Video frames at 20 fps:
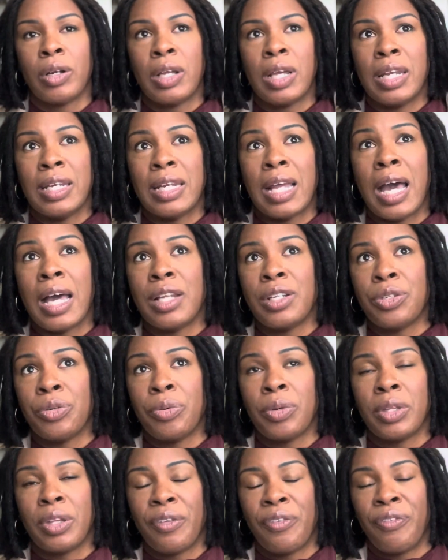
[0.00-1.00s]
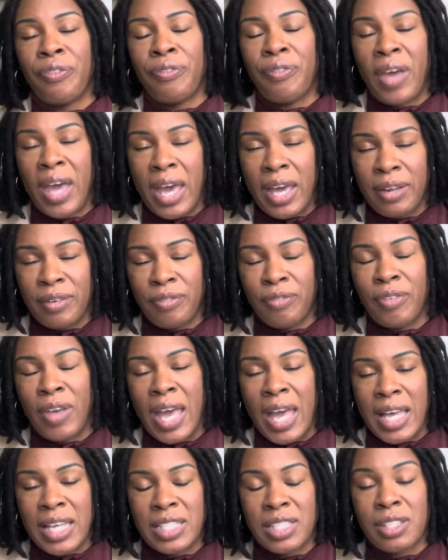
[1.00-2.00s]
and not doing the fat
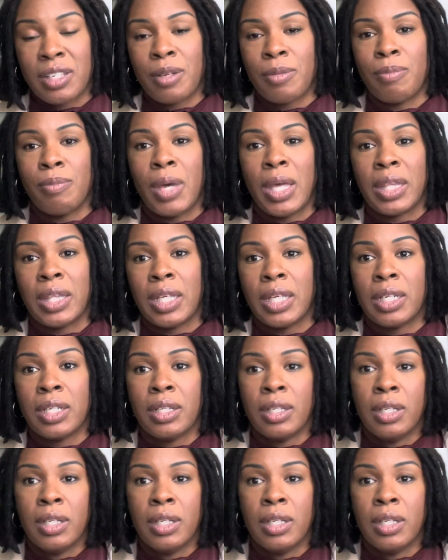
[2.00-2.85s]
fast method.